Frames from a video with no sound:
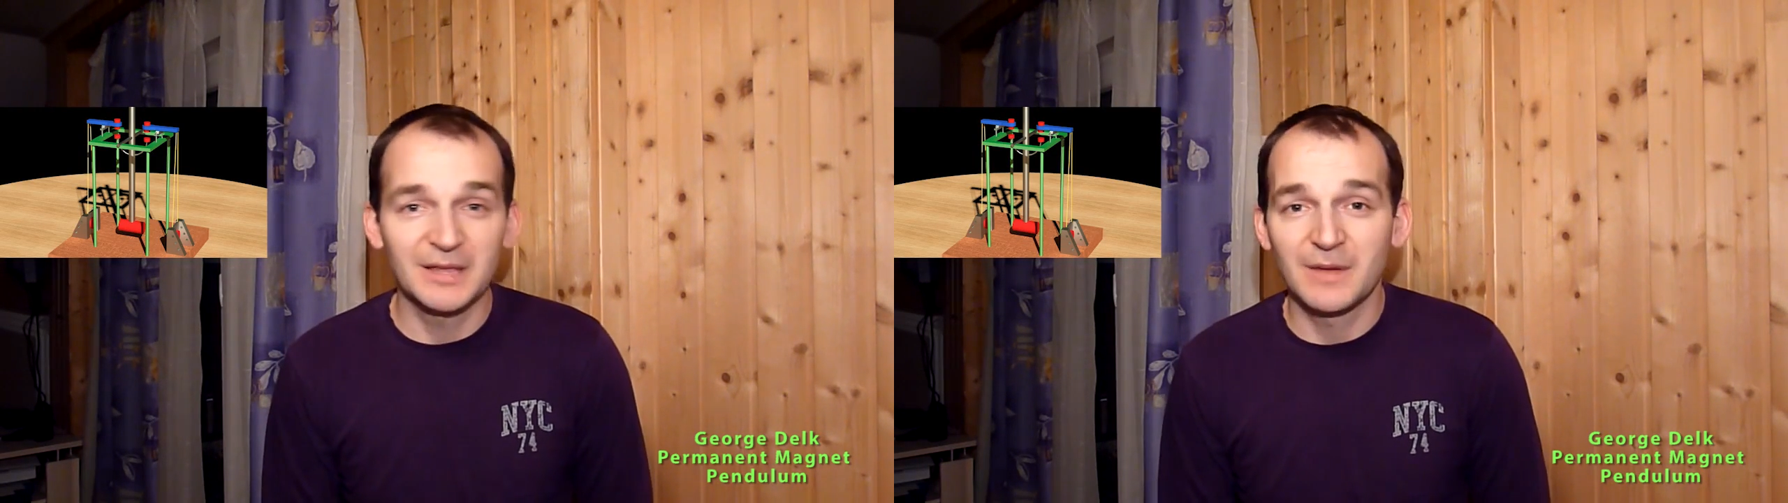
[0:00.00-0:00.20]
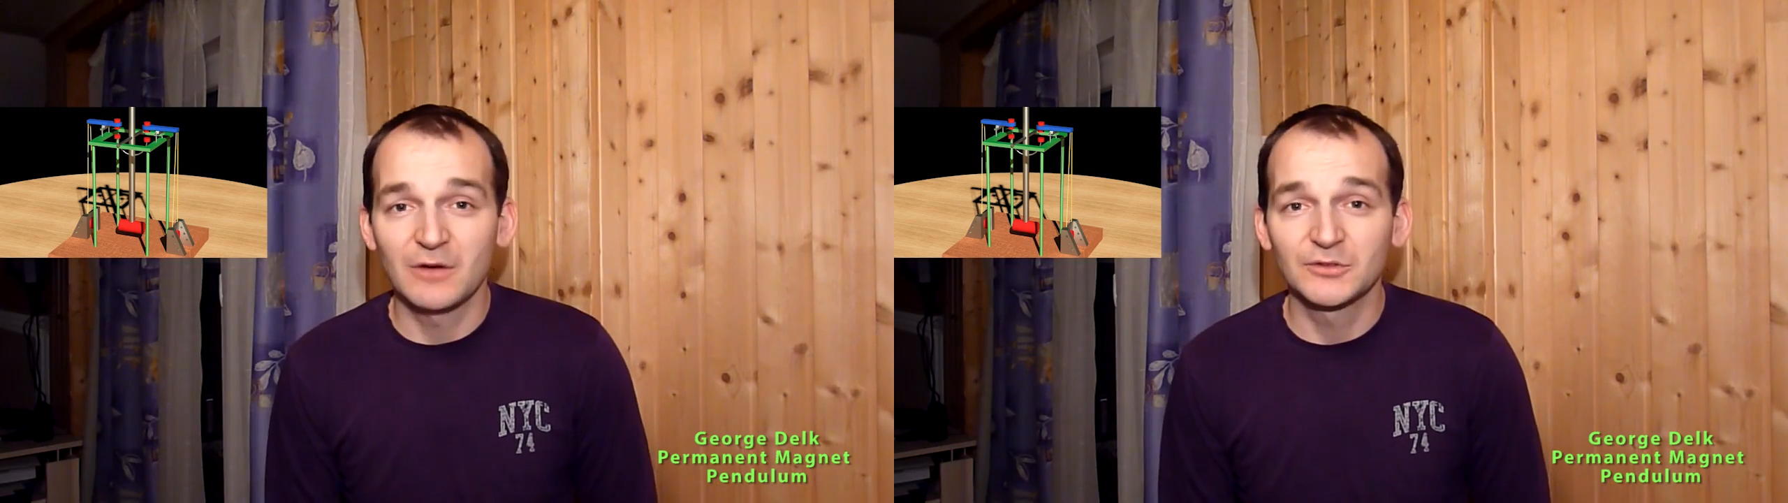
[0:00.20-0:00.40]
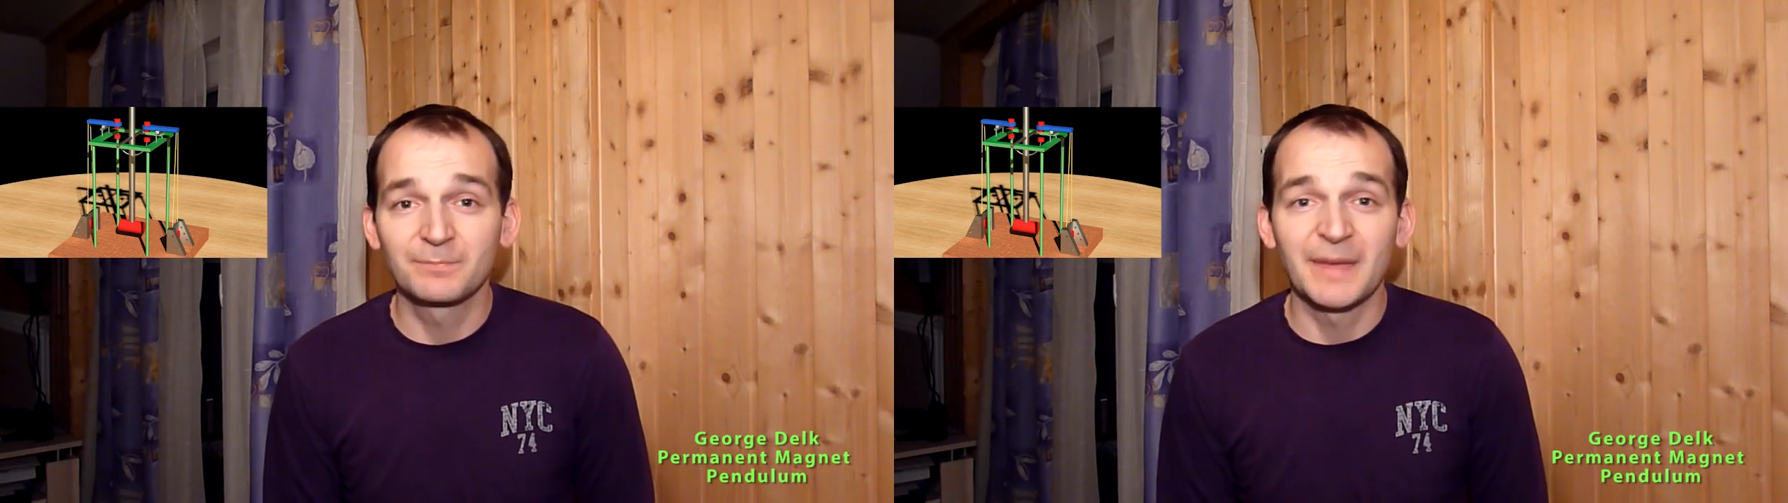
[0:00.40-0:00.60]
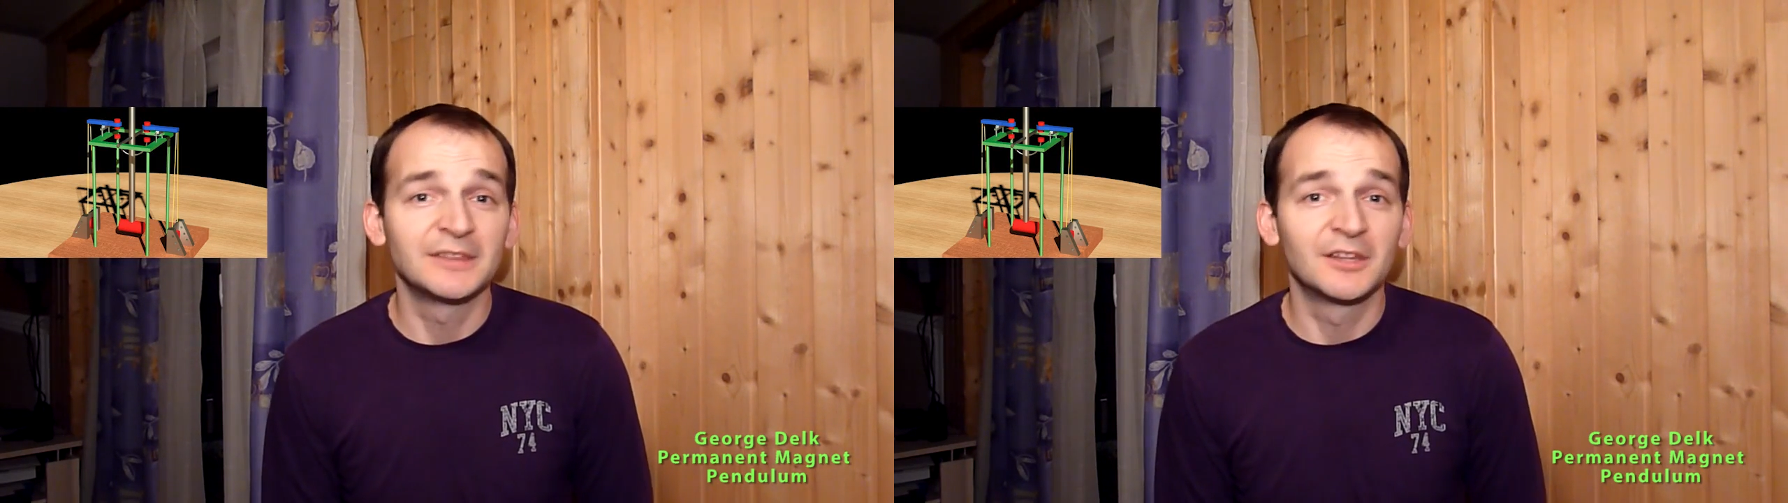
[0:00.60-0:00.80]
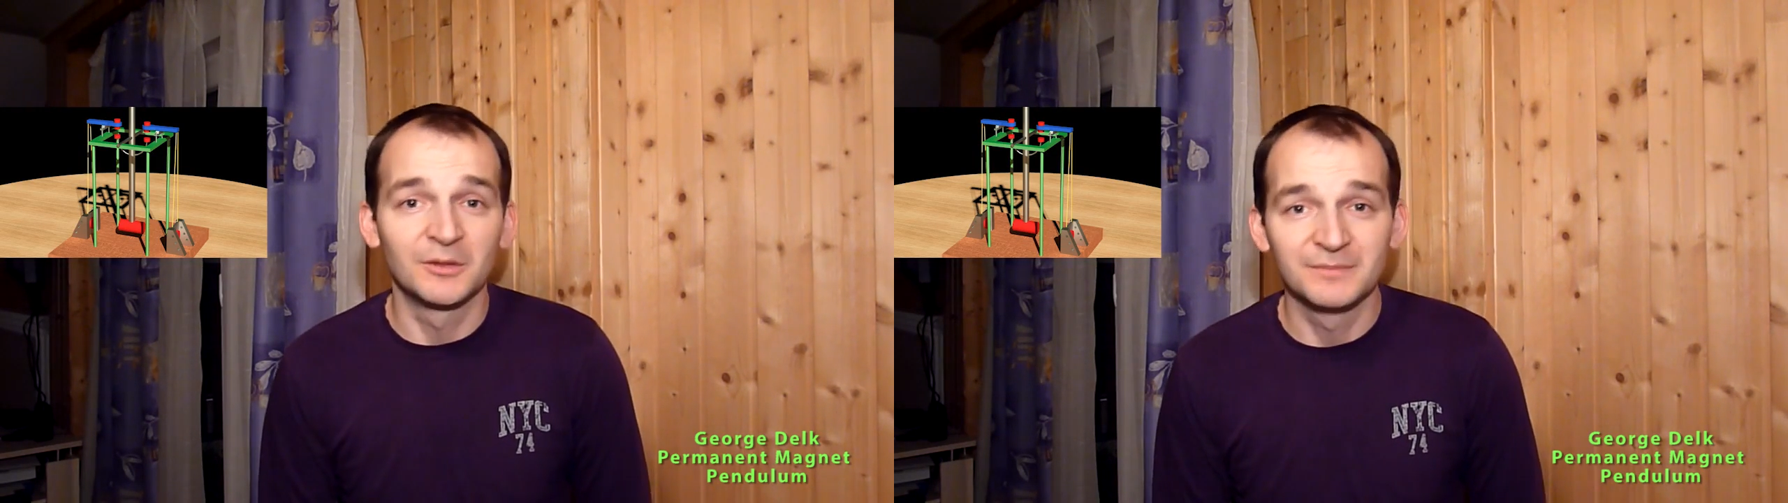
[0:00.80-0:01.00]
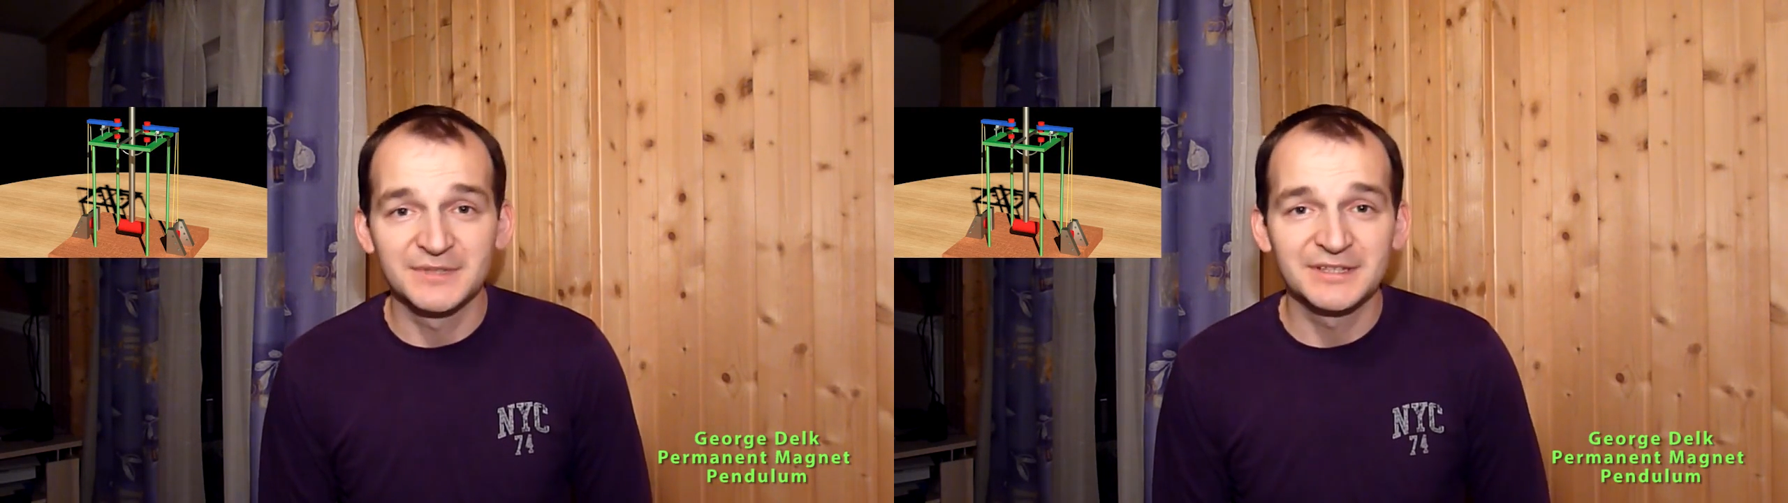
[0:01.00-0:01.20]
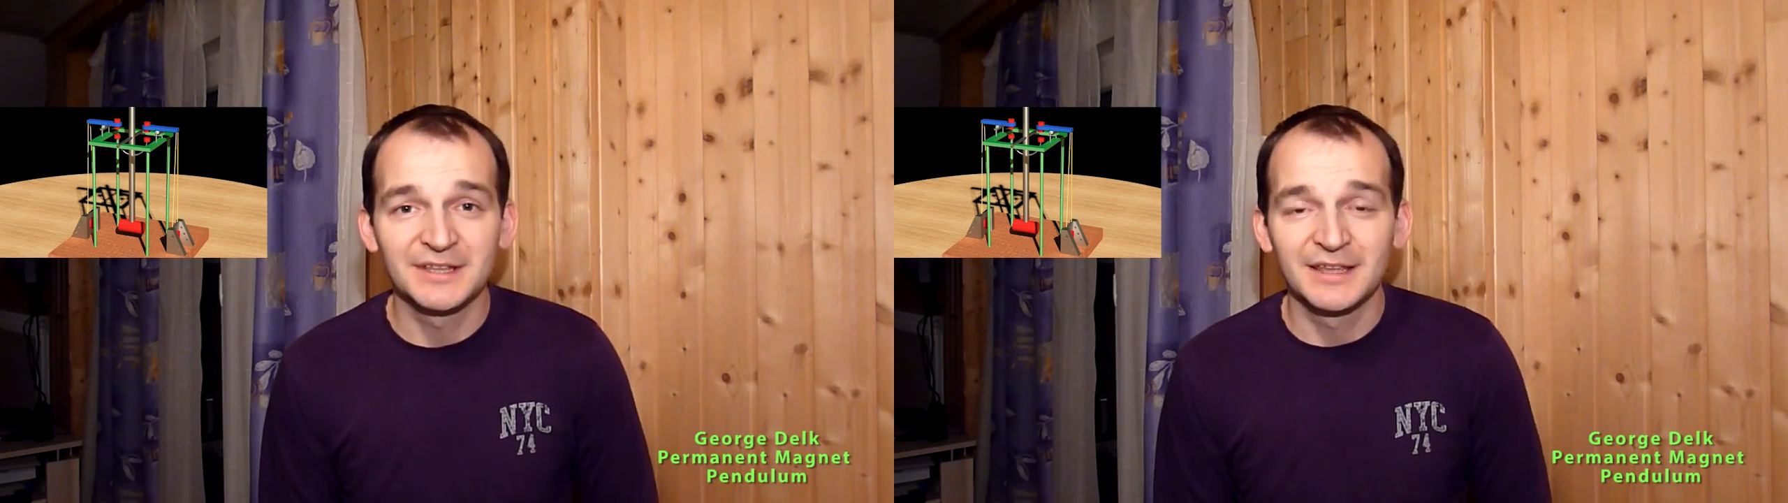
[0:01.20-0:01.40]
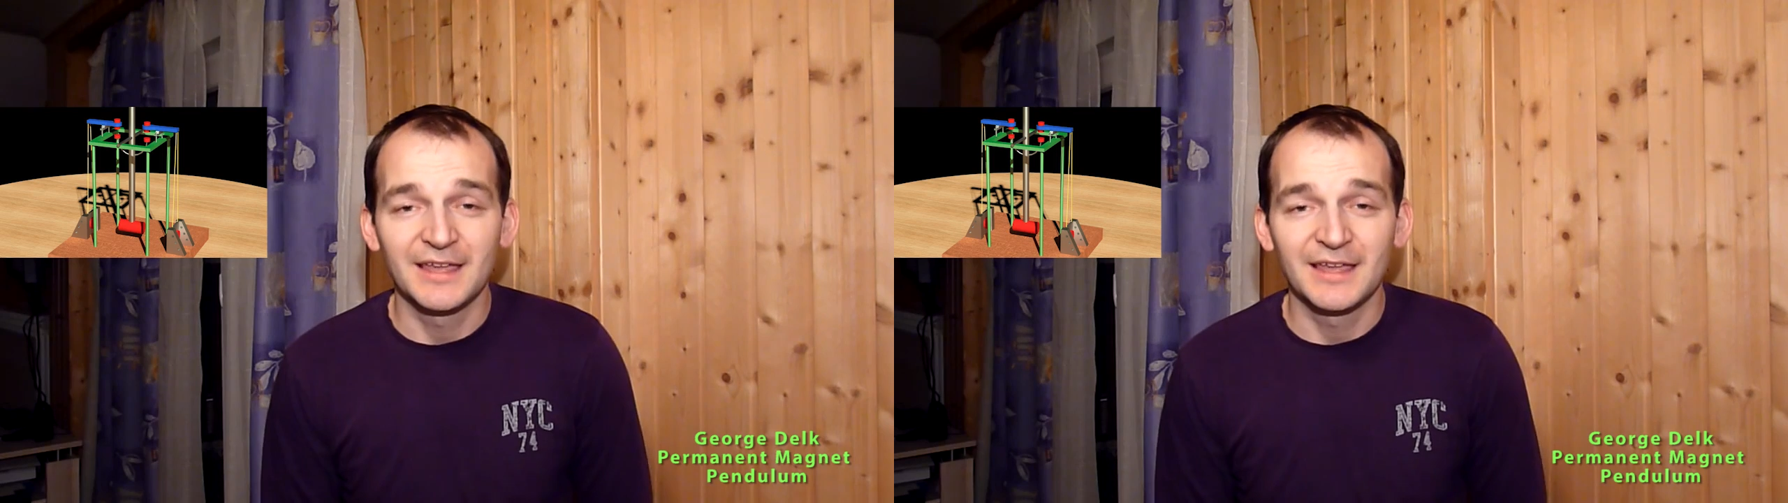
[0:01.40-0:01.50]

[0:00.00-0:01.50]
about the pendulums,